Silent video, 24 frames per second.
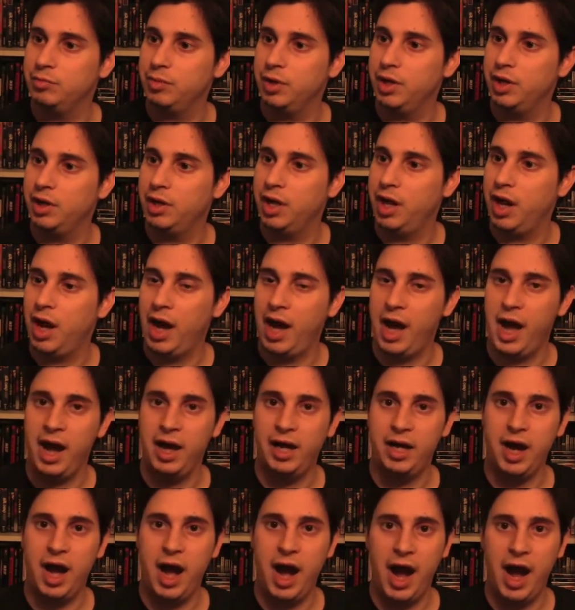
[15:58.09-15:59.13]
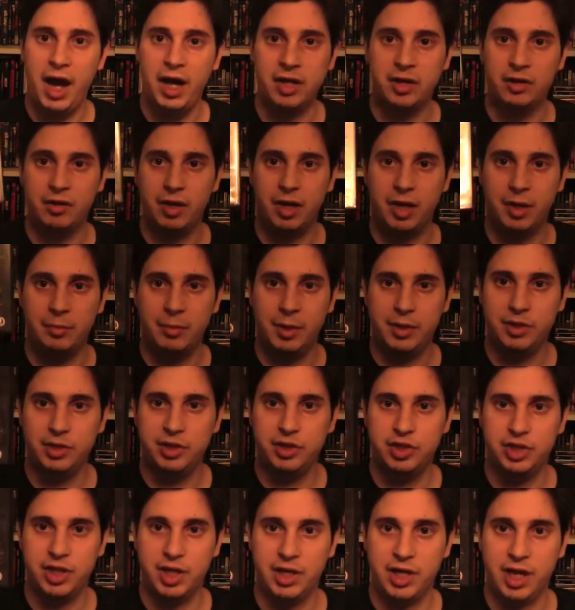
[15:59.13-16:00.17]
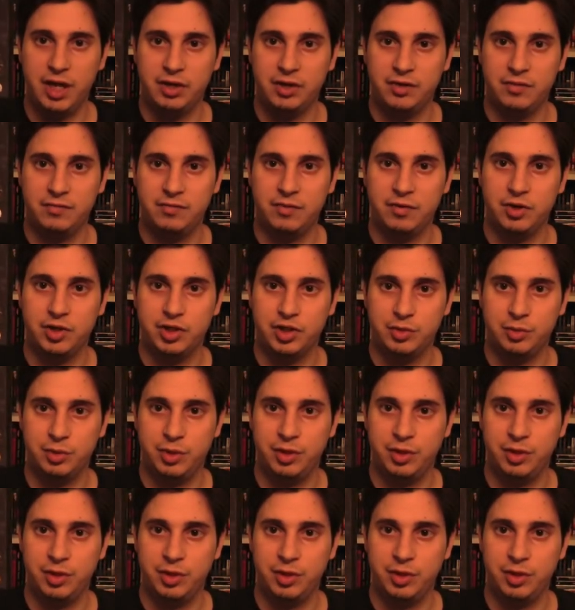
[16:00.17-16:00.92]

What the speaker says: But I highly recommend you check out the first